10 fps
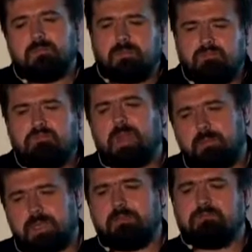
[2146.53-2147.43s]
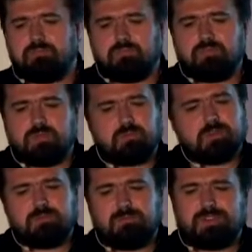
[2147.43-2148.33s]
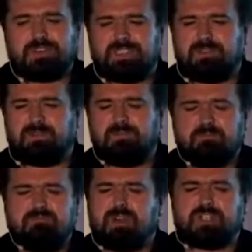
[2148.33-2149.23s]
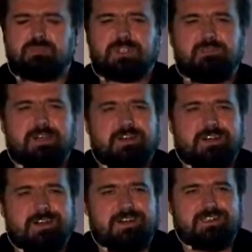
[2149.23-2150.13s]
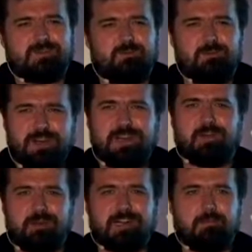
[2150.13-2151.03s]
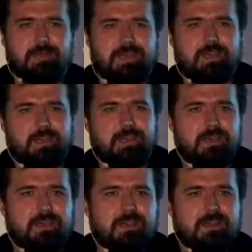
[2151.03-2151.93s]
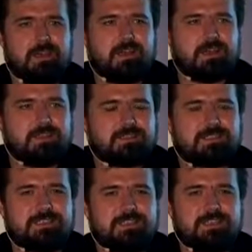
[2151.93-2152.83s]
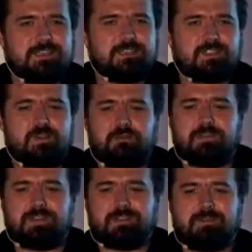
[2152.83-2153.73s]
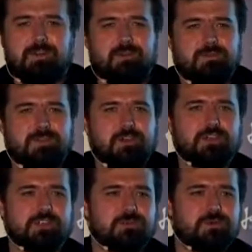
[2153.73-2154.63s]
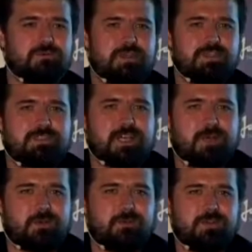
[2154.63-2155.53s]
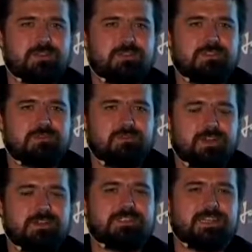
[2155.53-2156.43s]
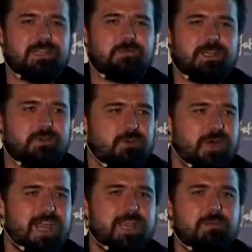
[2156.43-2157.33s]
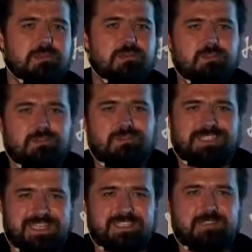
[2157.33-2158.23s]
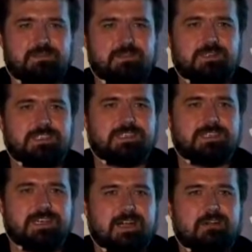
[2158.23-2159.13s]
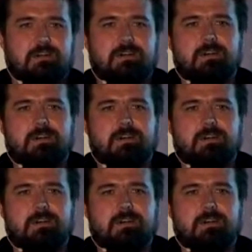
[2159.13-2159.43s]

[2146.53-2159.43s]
Maybe. Good point. But there is something much, much bigger here. It's really, really big. And it's something that very often the customer finds out, because it's very seldom that you're able to test for this error.